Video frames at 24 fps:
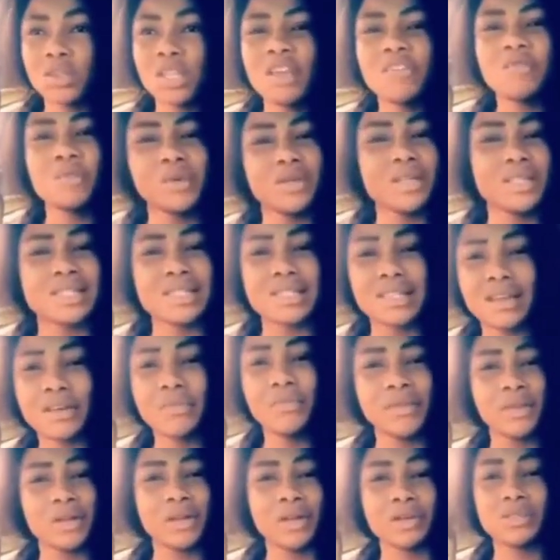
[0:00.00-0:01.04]
everybody's
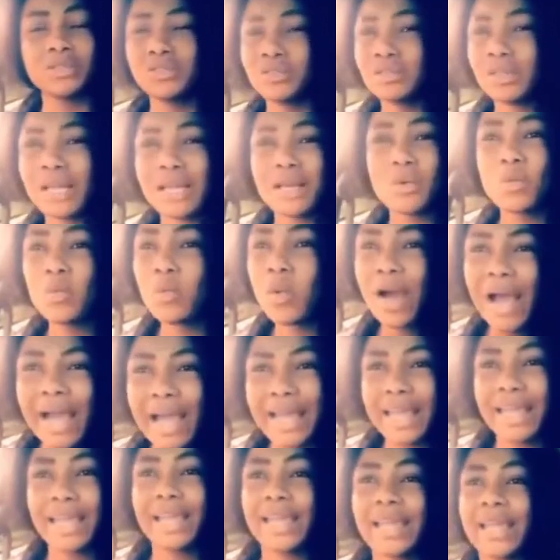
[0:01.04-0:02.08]
laughing at you. Like,
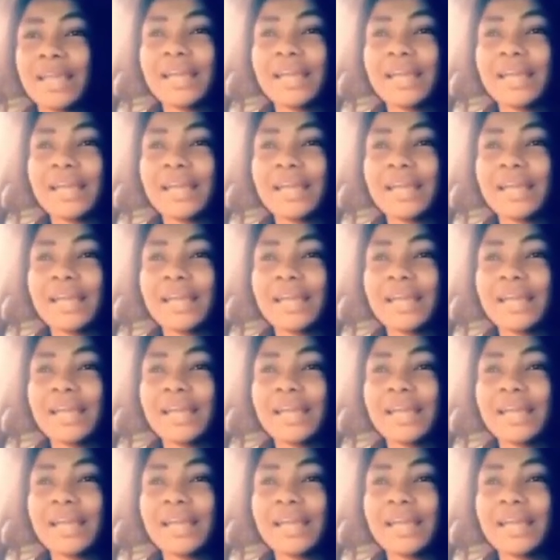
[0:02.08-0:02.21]
why?